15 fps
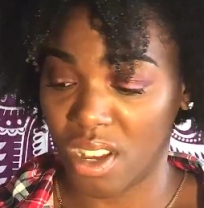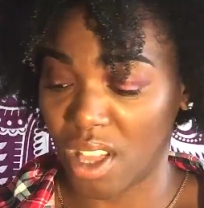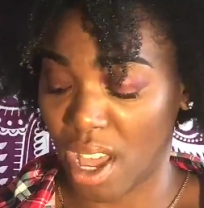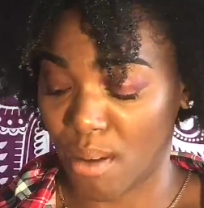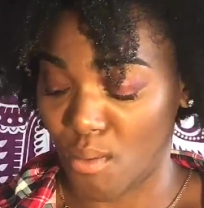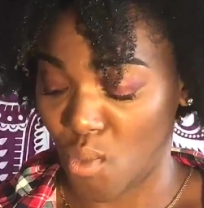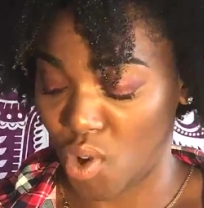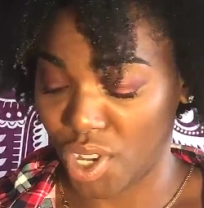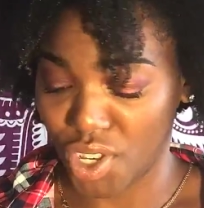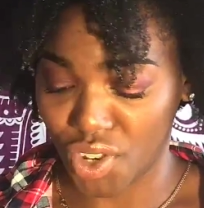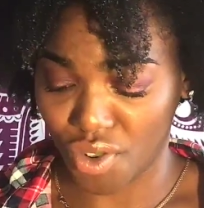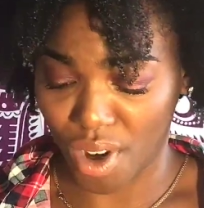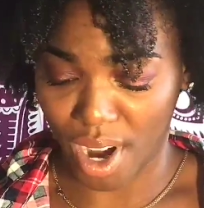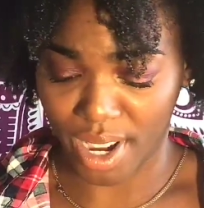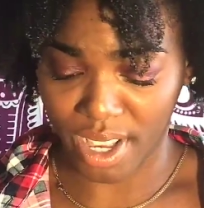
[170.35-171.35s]
like
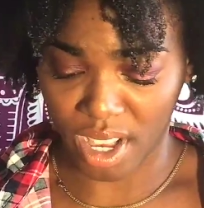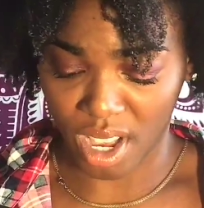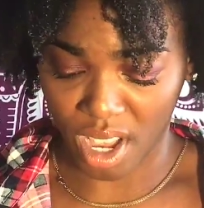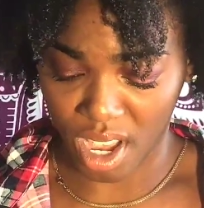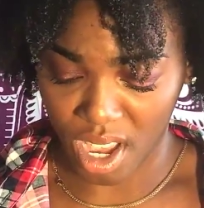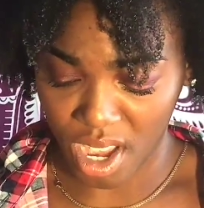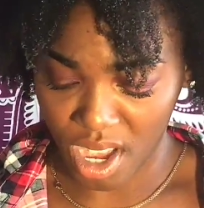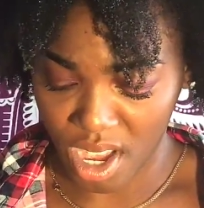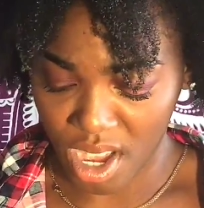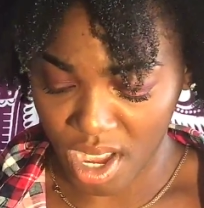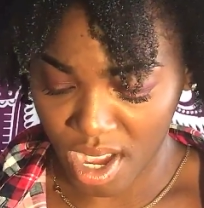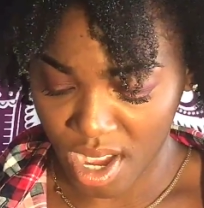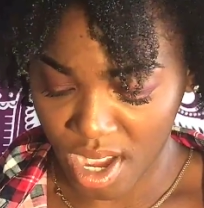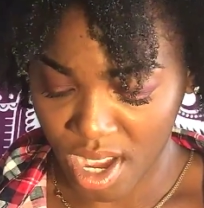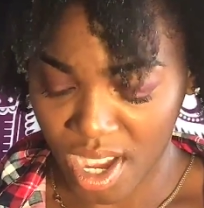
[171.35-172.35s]
moisturizing.
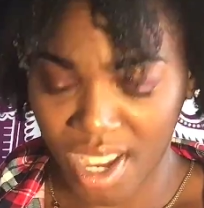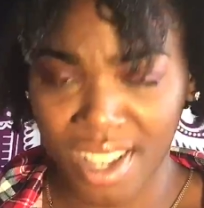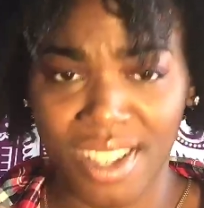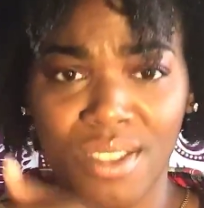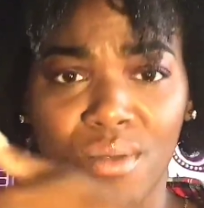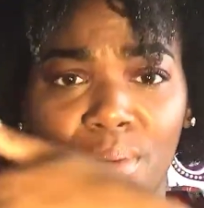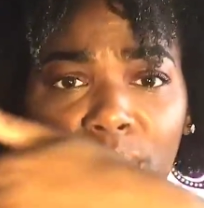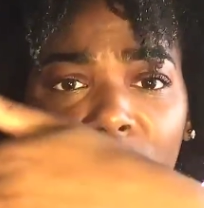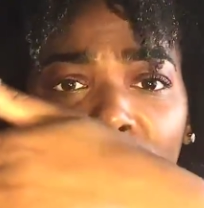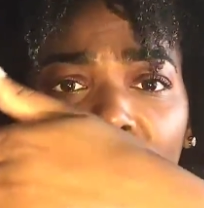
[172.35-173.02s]
It's super